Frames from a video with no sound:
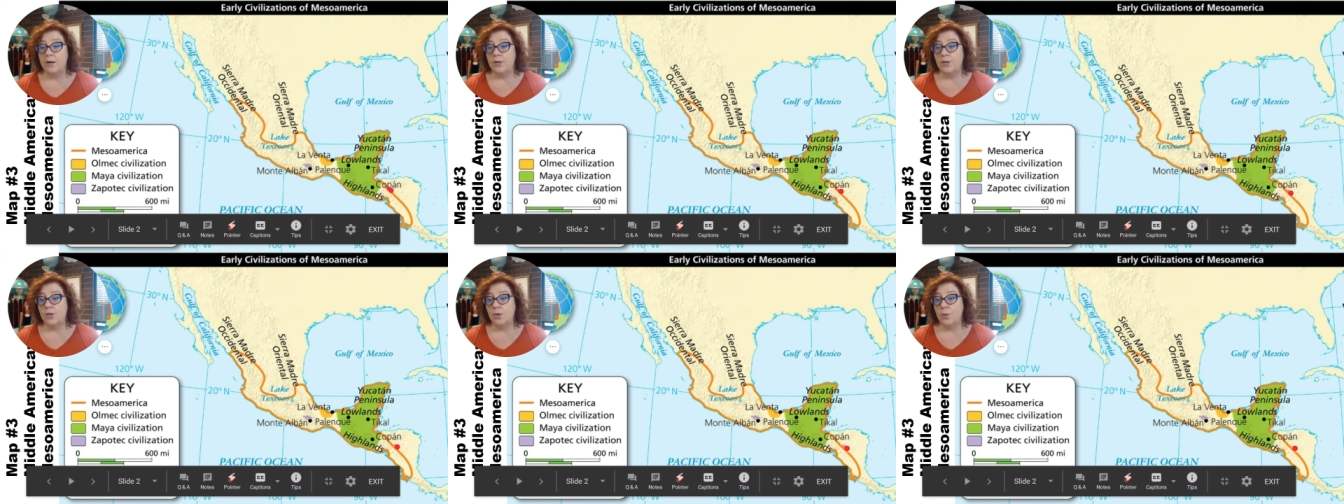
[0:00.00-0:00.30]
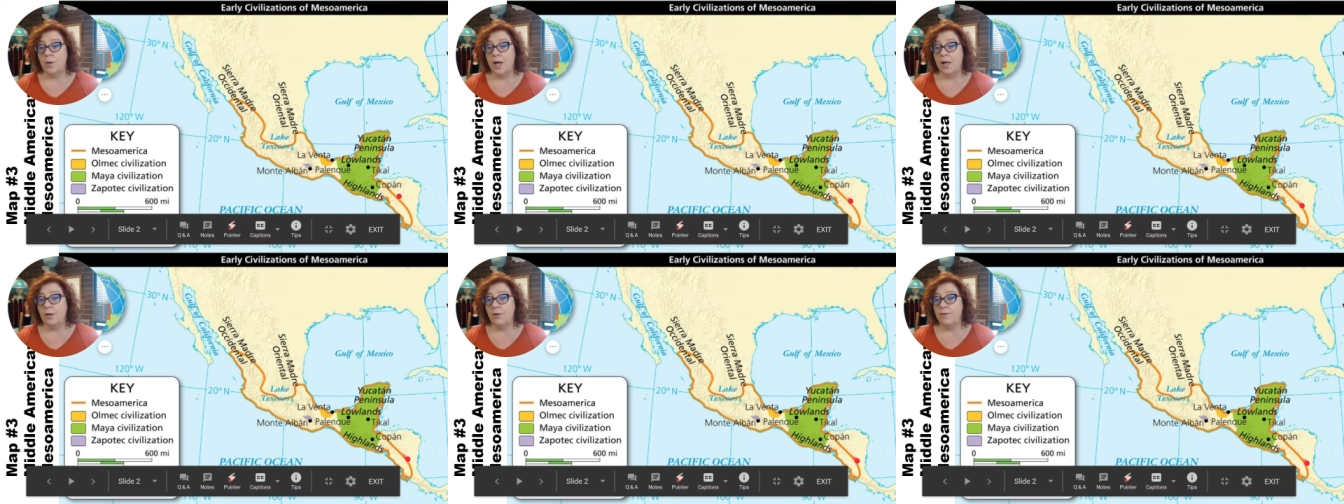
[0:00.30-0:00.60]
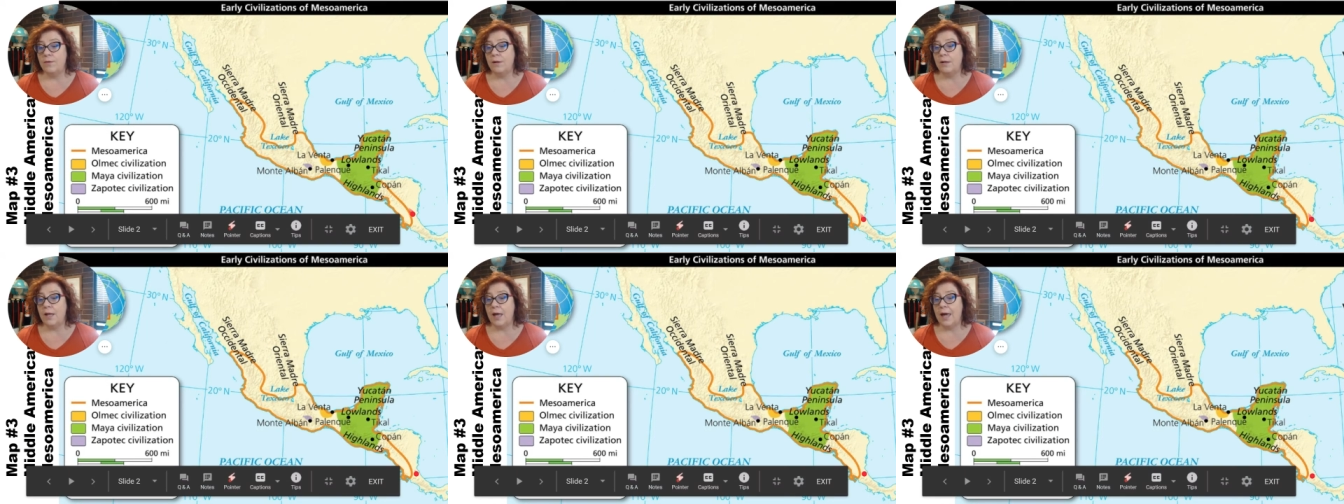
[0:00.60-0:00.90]
So
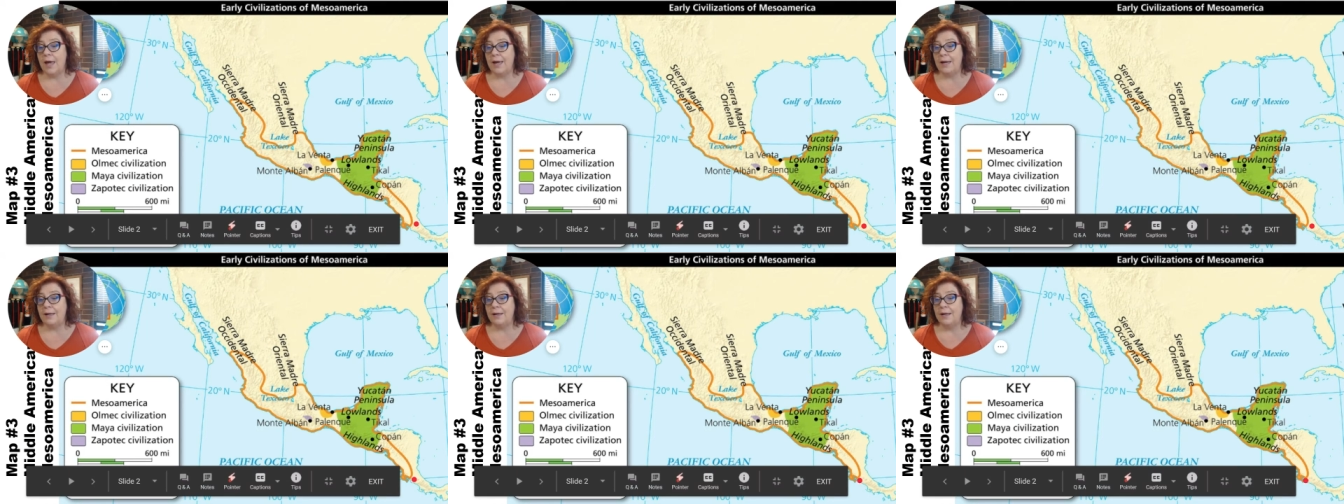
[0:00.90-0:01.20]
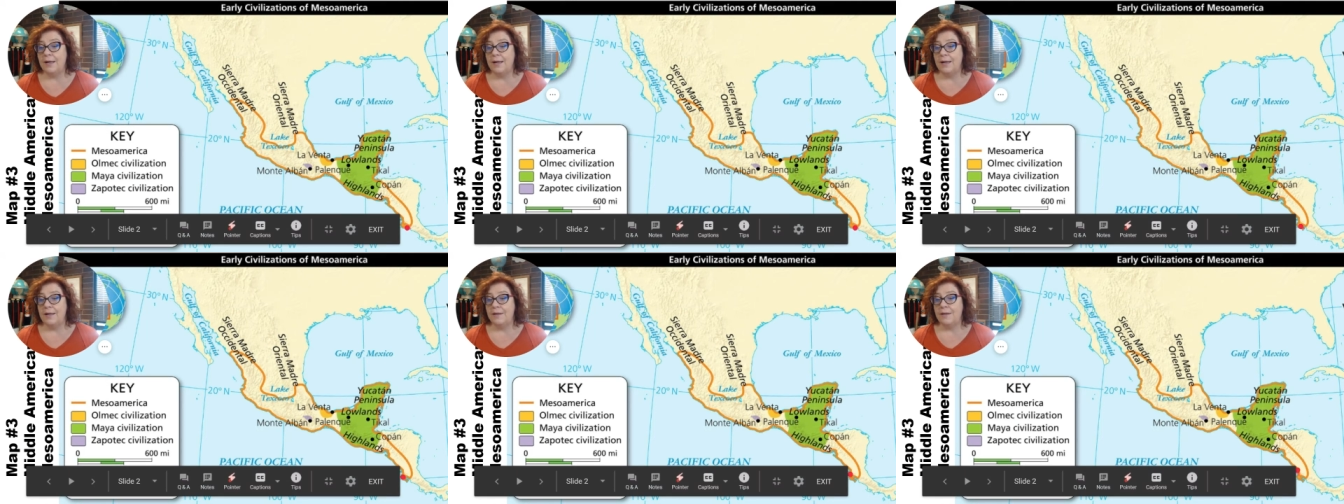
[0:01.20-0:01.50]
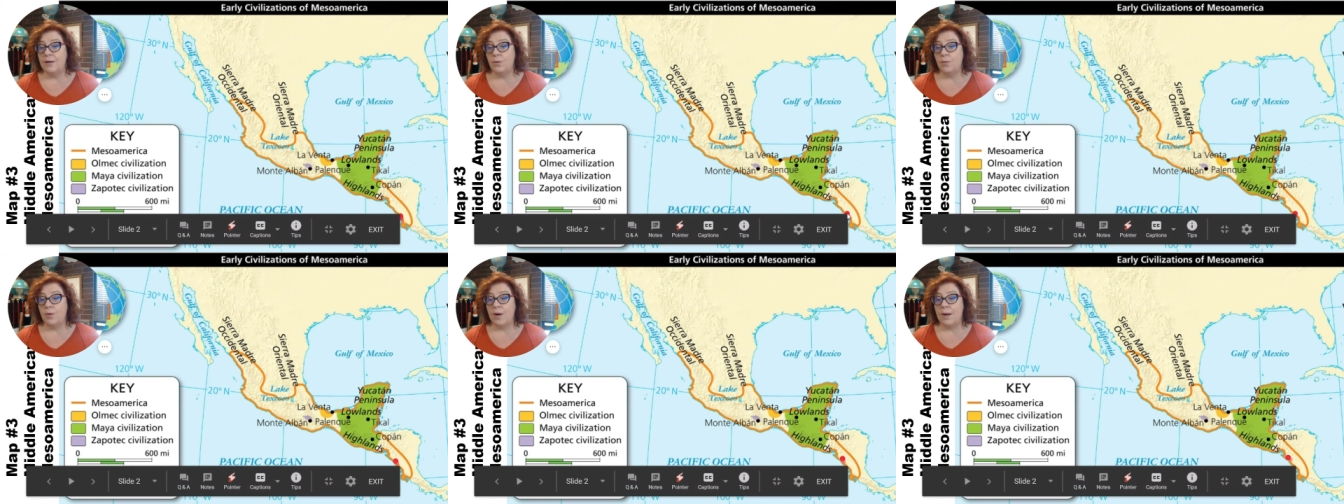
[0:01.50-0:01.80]
color the line
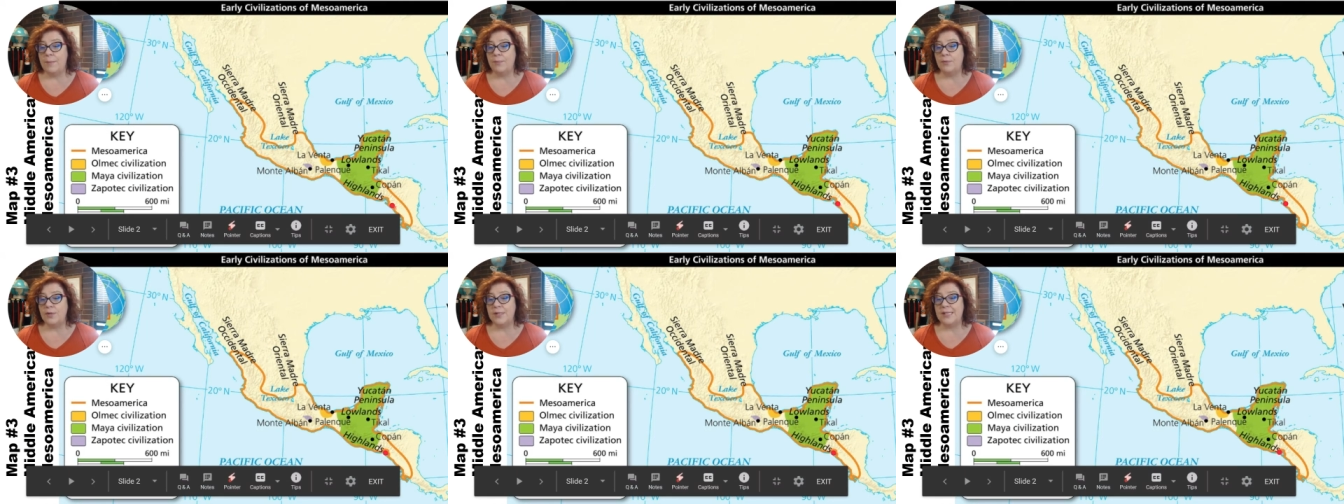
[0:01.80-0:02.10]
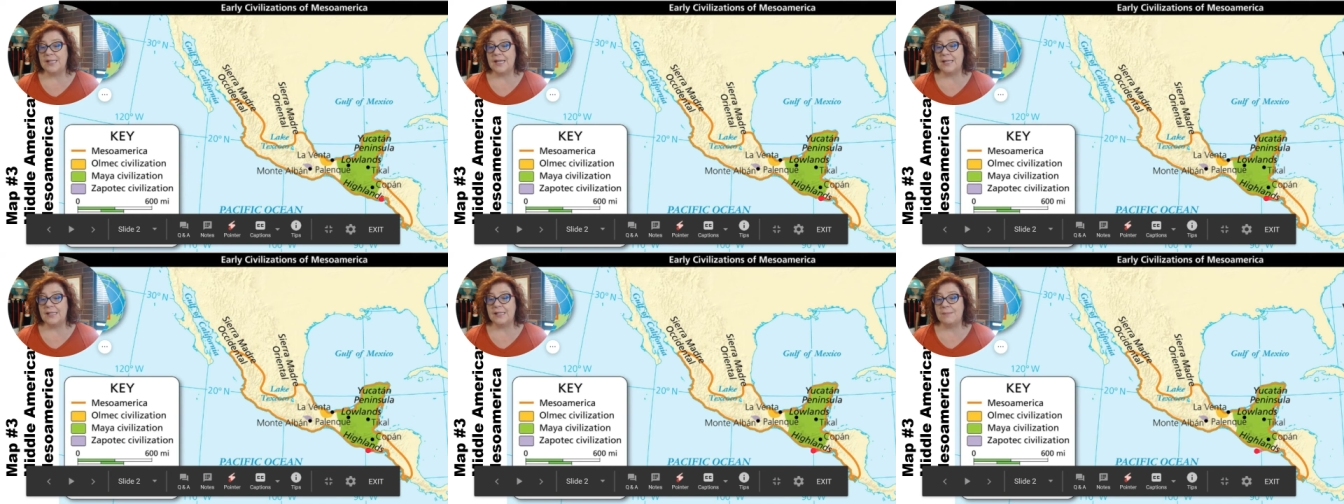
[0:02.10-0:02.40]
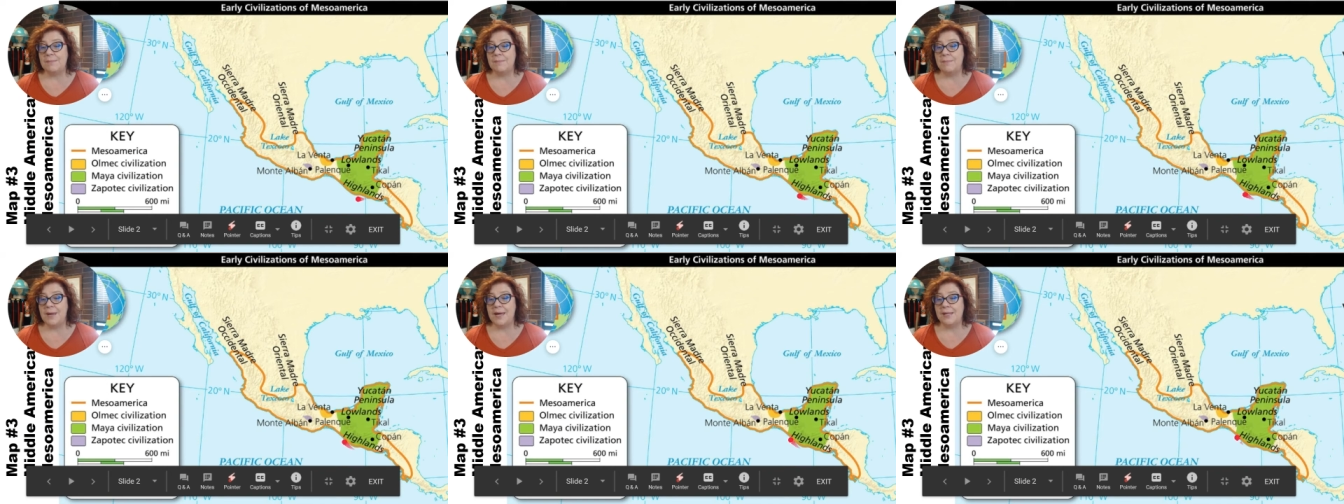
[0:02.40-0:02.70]
that represents
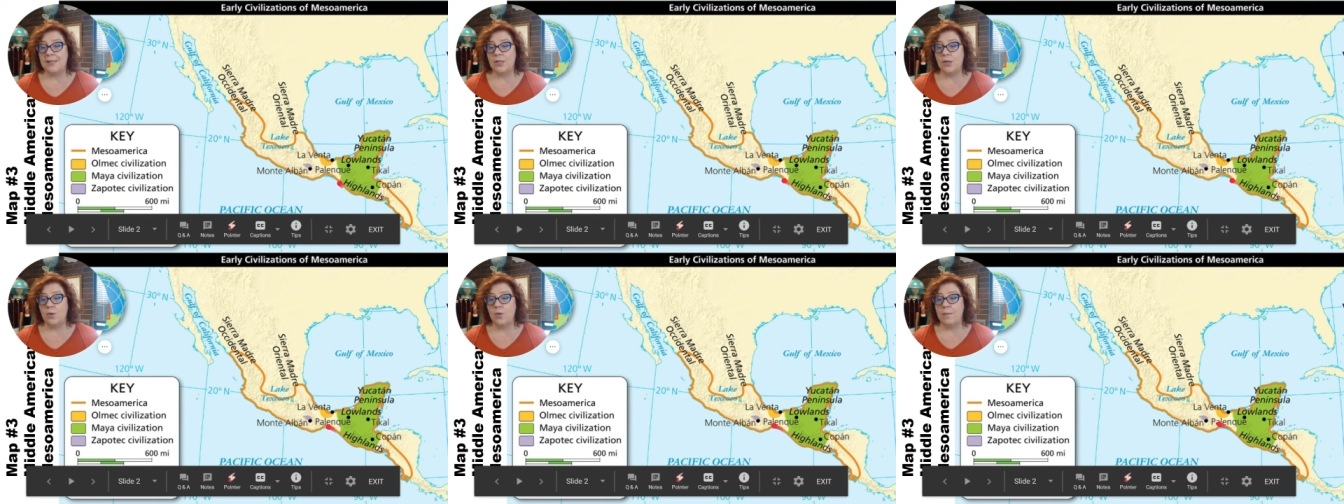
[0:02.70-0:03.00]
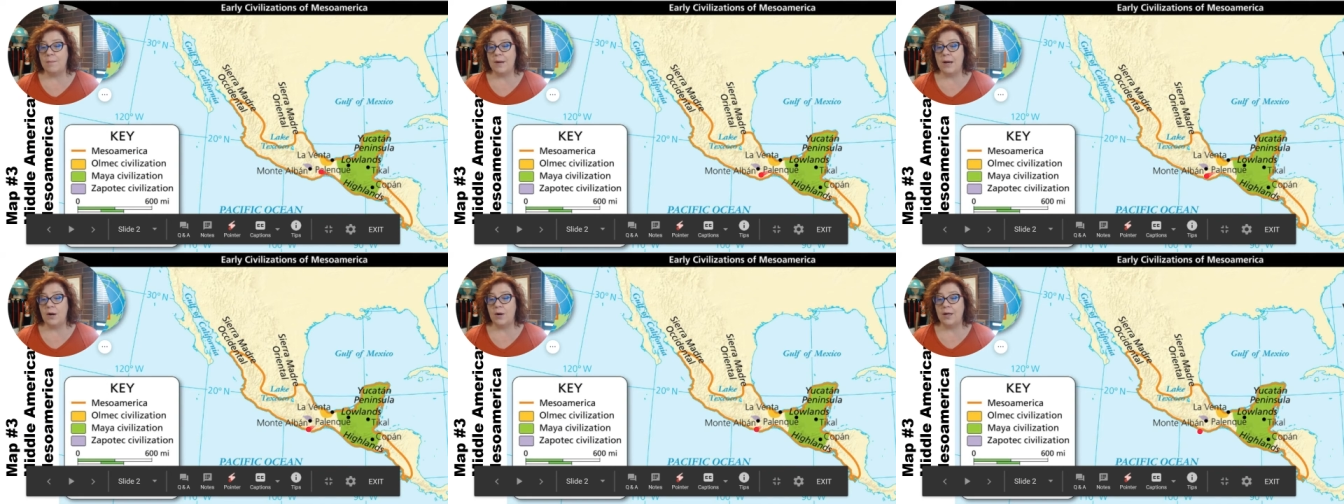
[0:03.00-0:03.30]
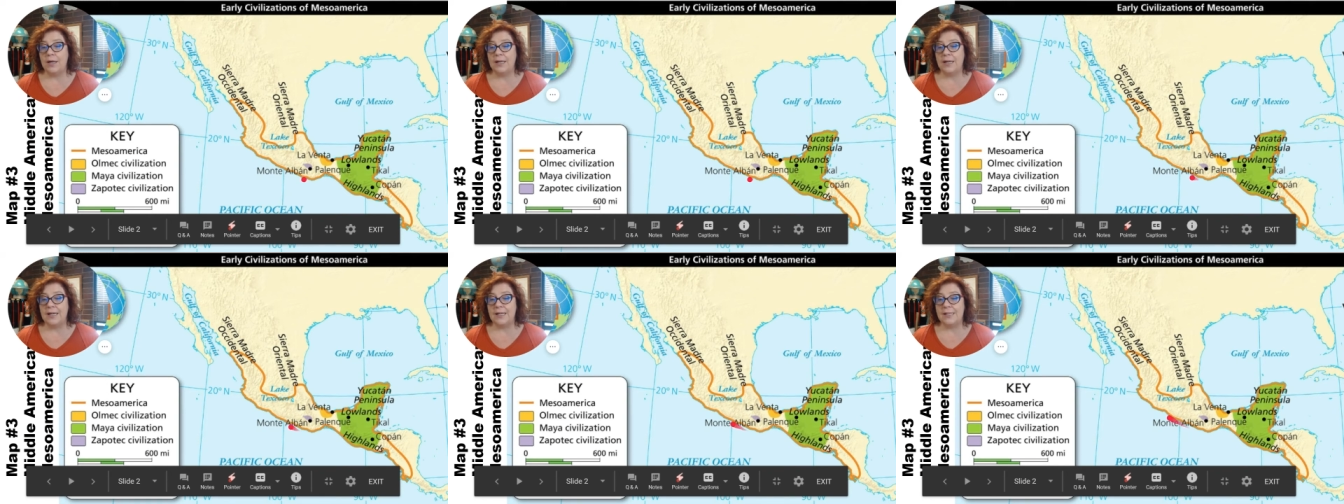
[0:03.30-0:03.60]

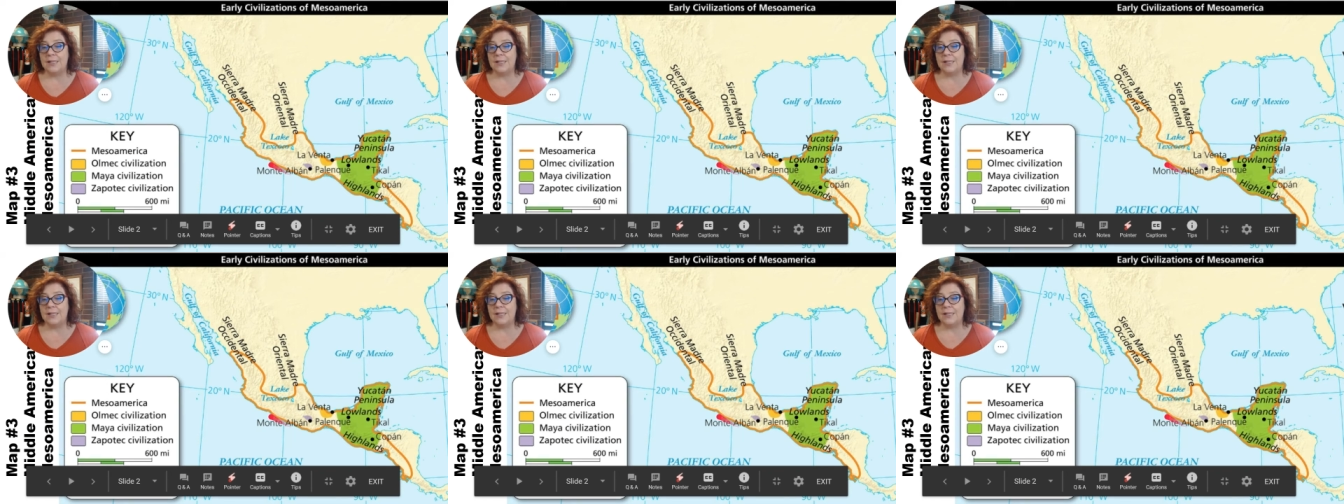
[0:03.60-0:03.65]
Mesoamerica.